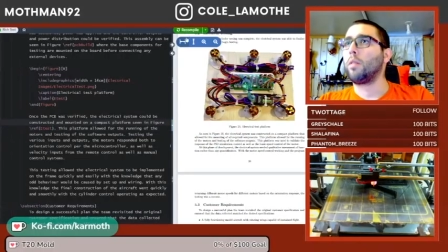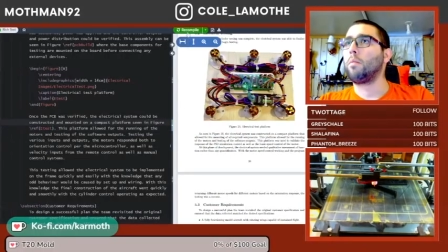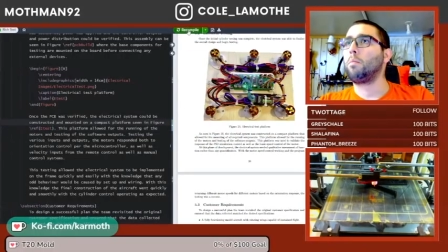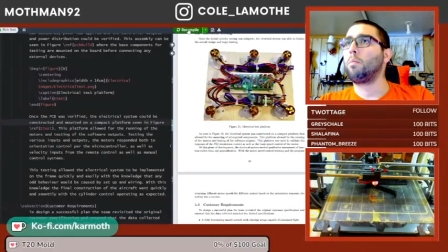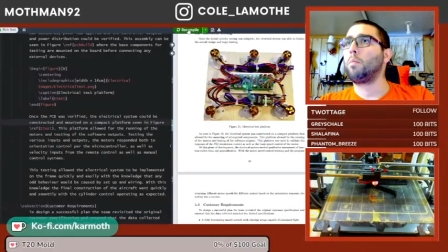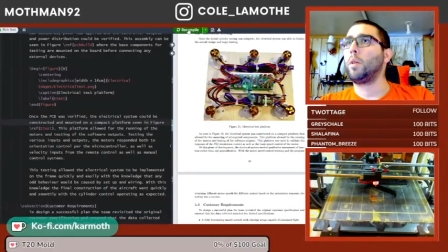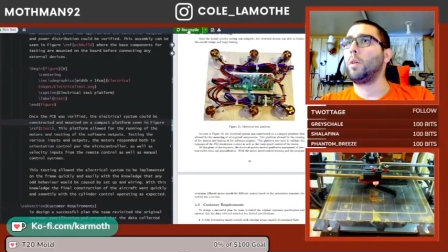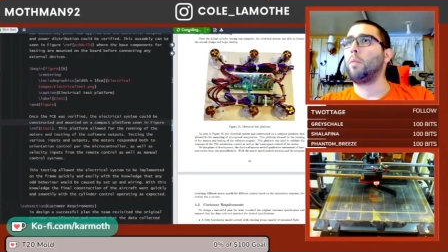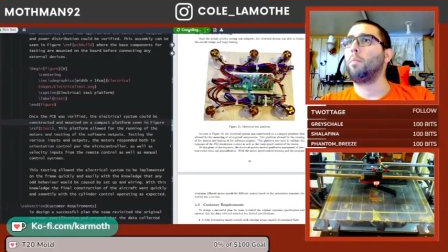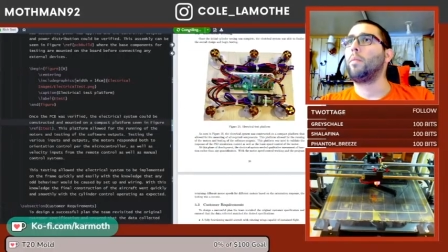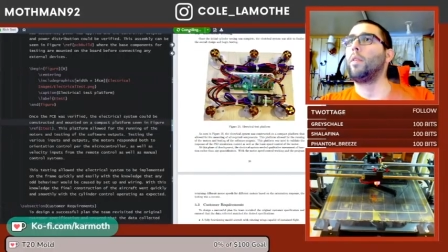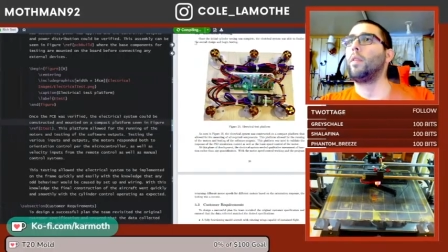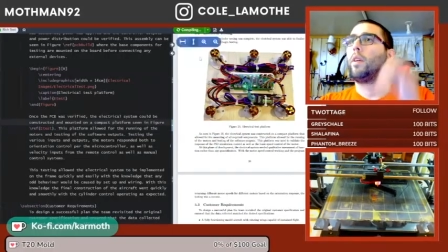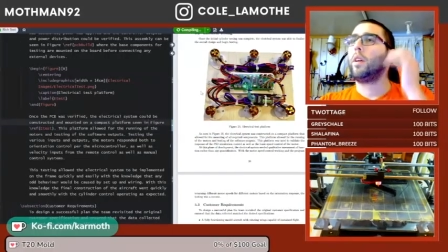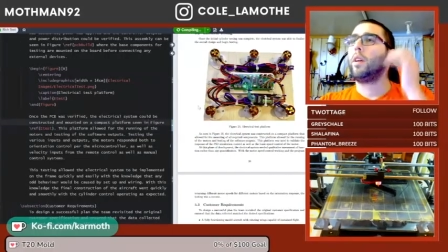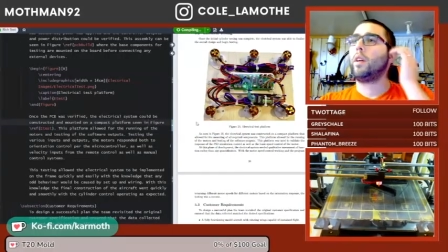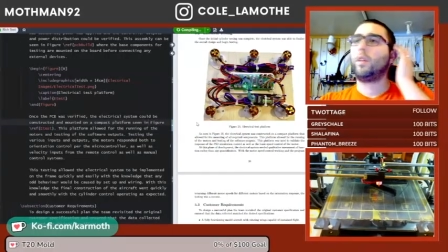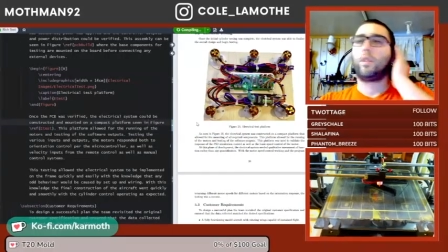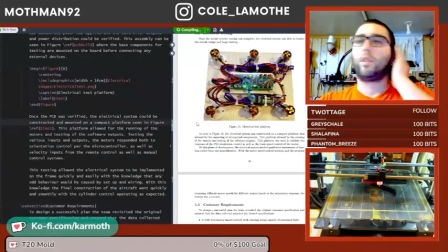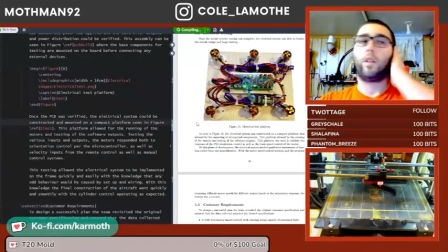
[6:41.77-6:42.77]
So
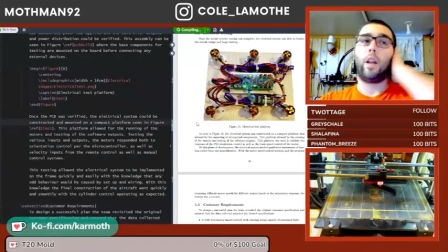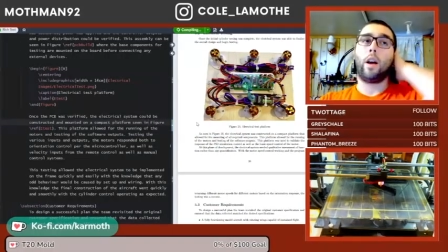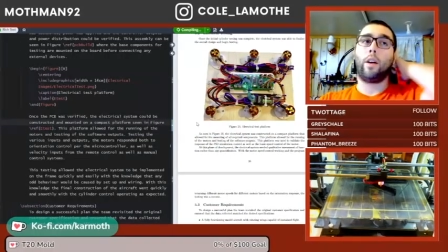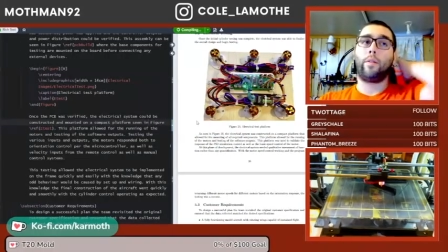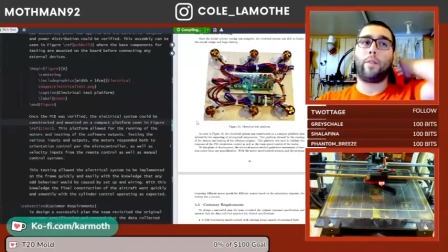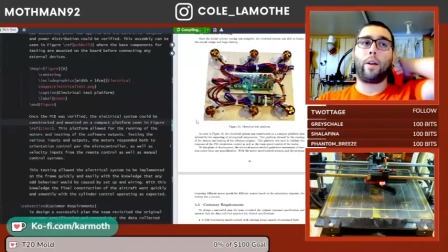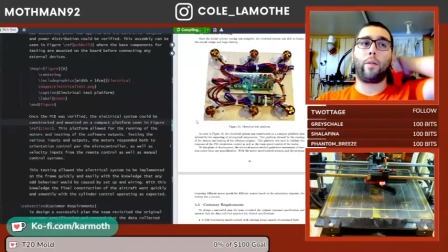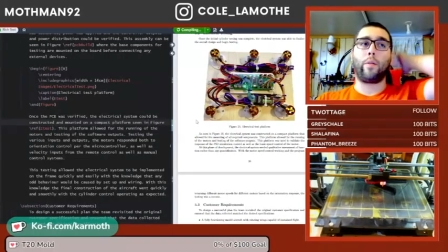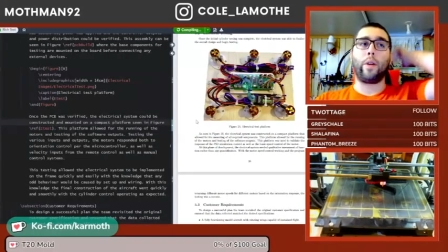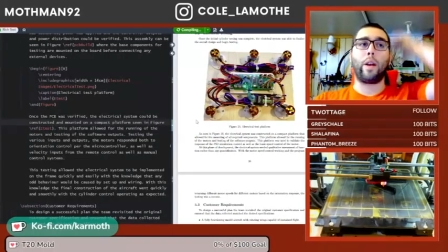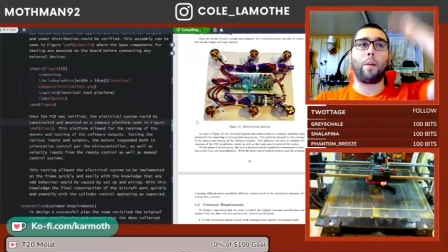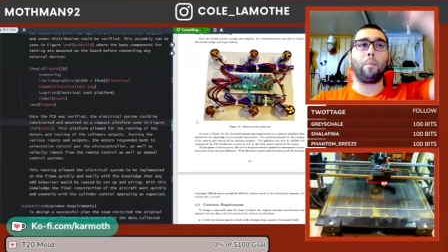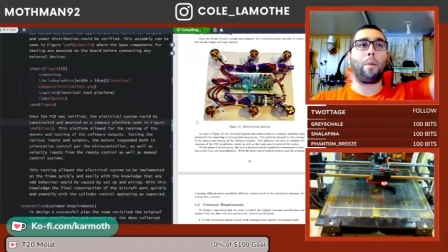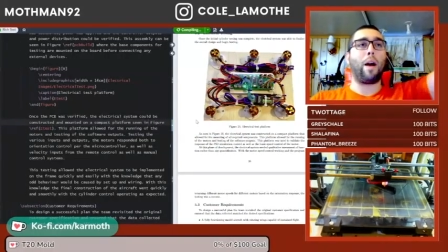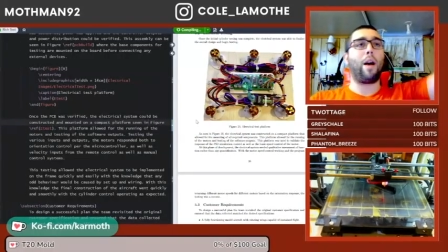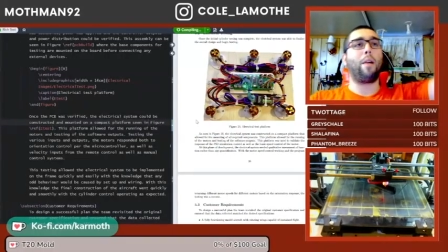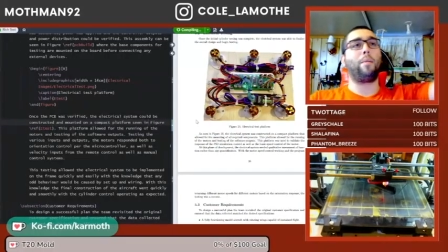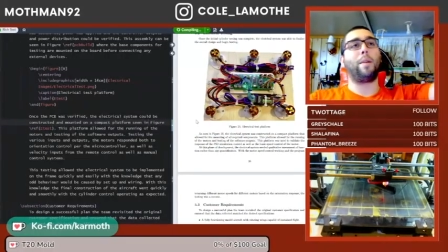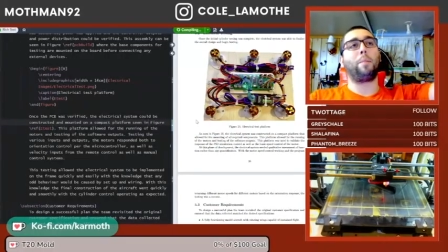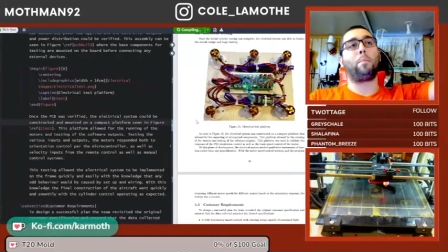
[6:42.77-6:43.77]
now if I
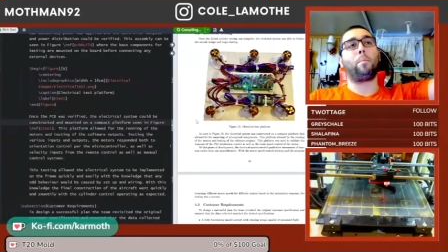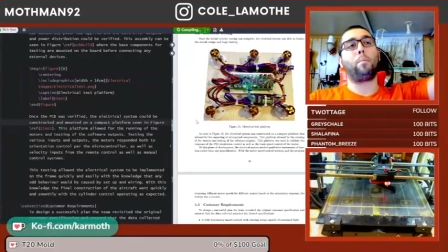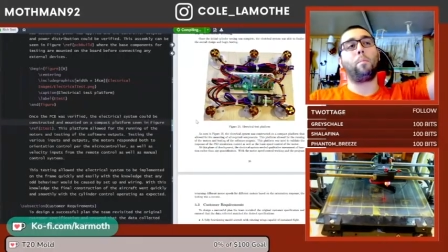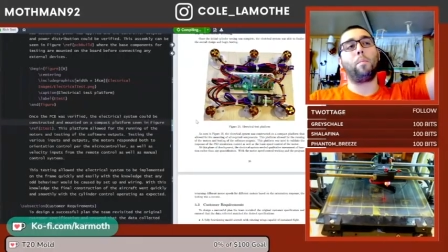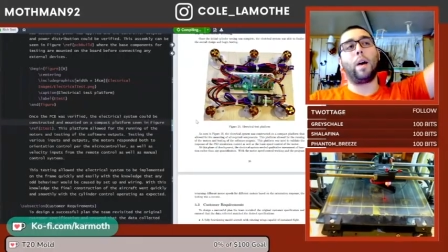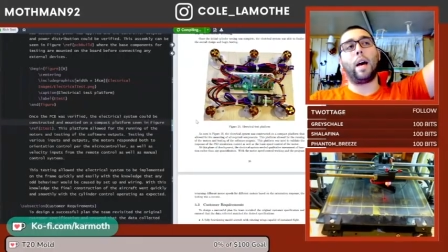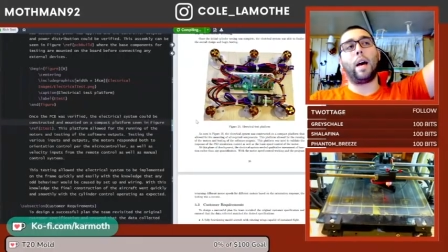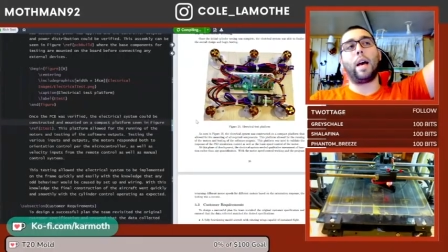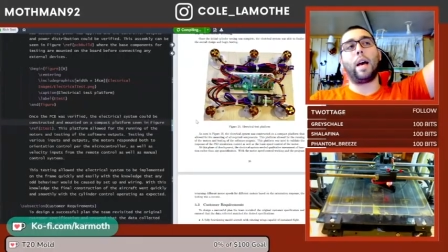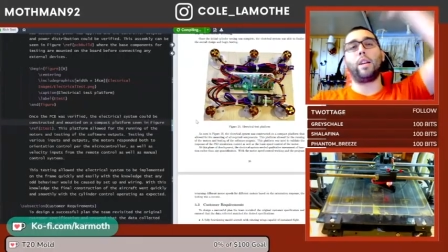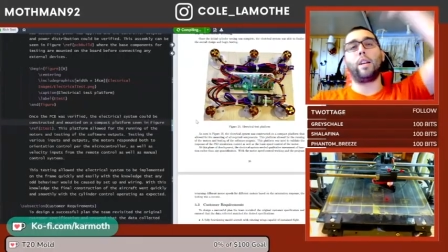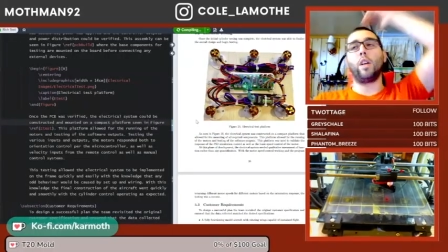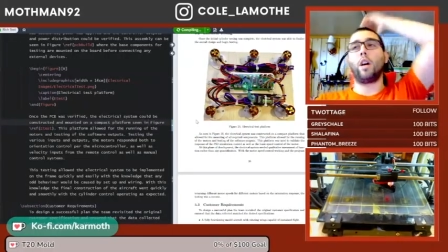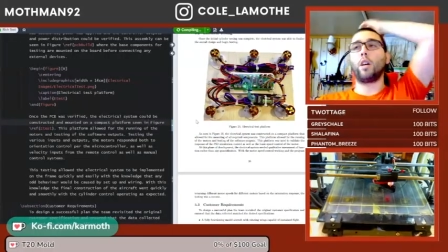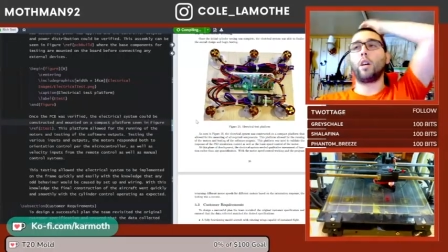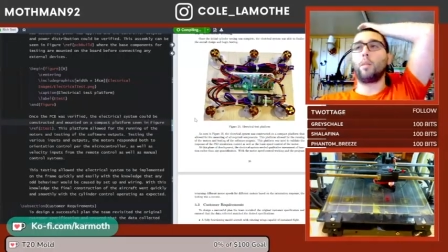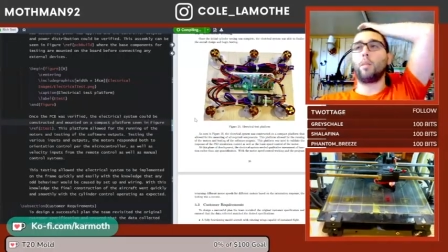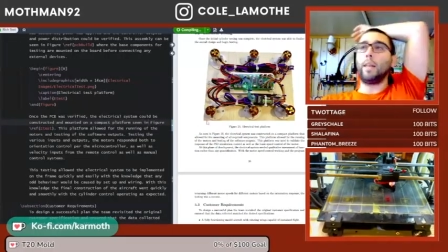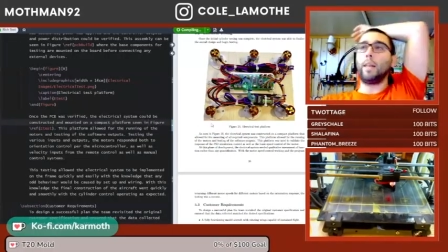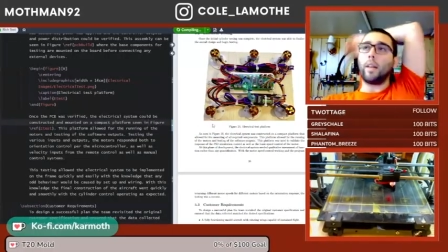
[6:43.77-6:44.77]
recompile my
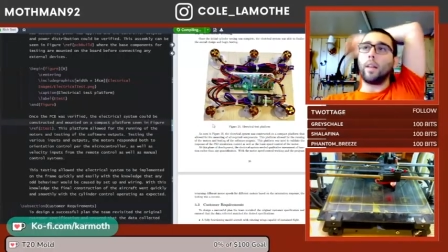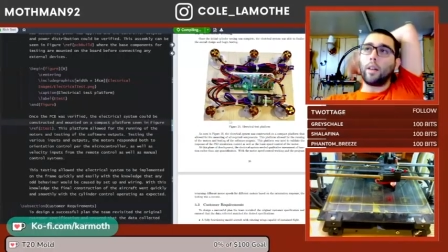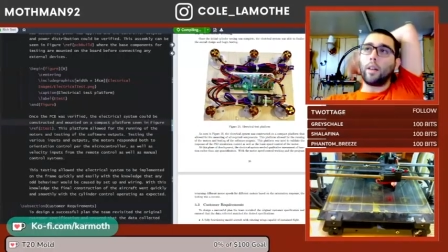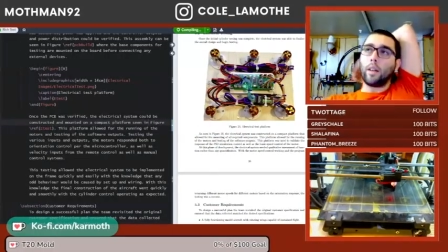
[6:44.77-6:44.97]
document,